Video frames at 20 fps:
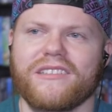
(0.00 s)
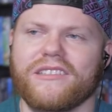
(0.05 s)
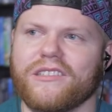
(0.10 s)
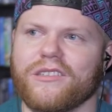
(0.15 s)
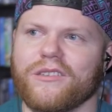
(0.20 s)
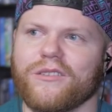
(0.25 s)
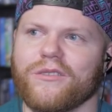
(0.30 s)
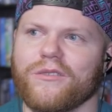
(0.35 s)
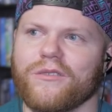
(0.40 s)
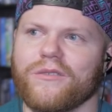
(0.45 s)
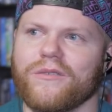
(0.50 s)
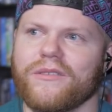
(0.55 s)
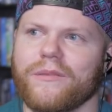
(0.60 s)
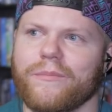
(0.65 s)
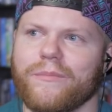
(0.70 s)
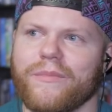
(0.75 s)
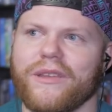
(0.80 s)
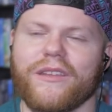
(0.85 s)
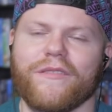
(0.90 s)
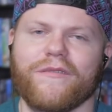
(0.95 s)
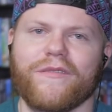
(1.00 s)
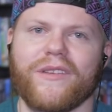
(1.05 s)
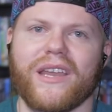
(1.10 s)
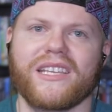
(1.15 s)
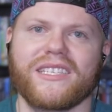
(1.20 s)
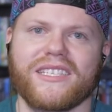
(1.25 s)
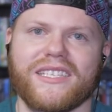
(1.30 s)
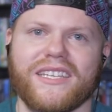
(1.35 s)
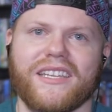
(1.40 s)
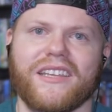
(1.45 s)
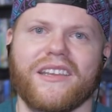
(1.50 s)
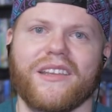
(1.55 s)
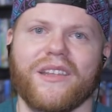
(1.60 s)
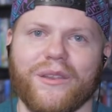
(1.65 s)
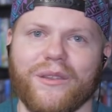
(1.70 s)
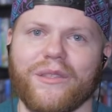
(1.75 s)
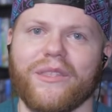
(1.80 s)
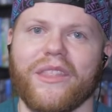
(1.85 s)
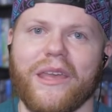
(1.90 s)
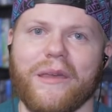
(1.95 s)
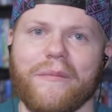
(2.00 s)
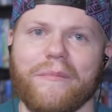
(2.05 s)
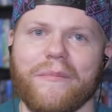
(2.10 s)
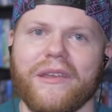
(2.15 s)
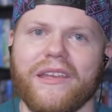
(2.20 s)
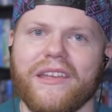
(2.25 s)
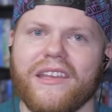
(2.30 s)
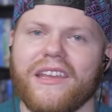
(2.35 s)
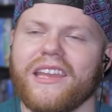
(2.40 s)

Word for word: to be invested in them.